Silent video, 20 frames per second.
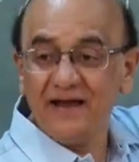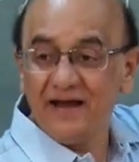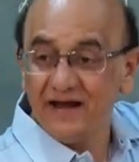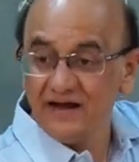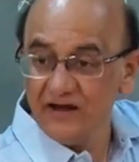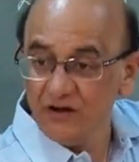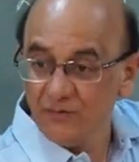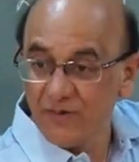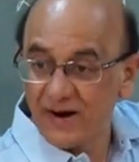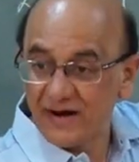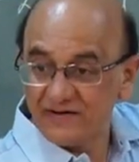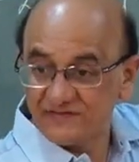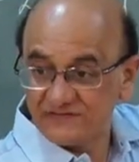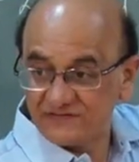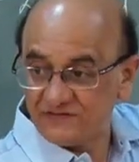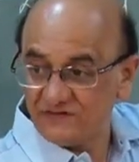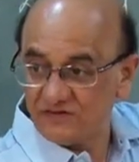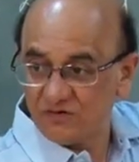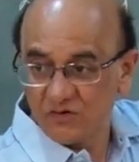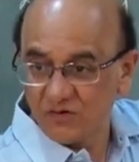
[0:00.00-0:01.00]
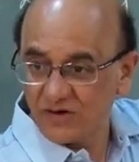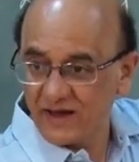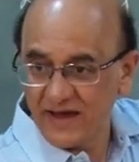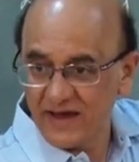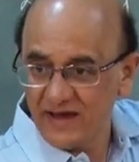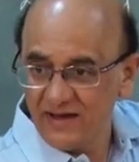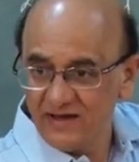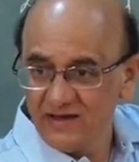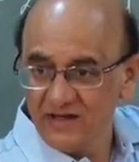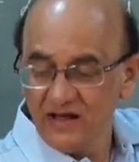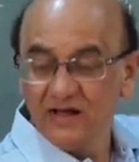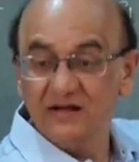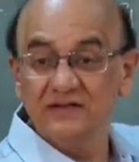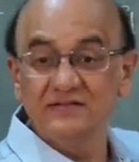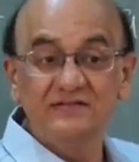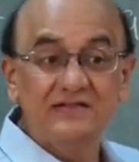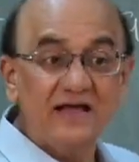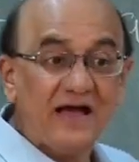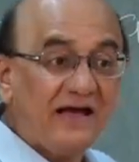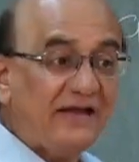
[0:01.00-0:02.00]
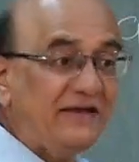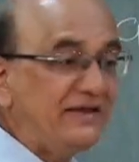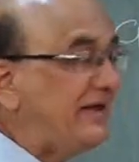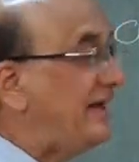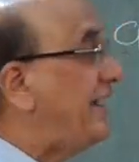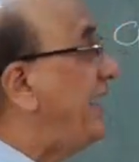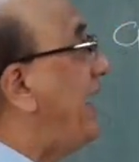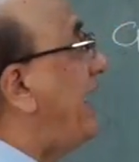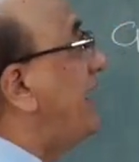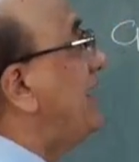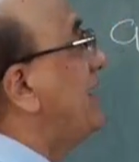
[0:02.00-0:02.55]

A divides C okay. Then A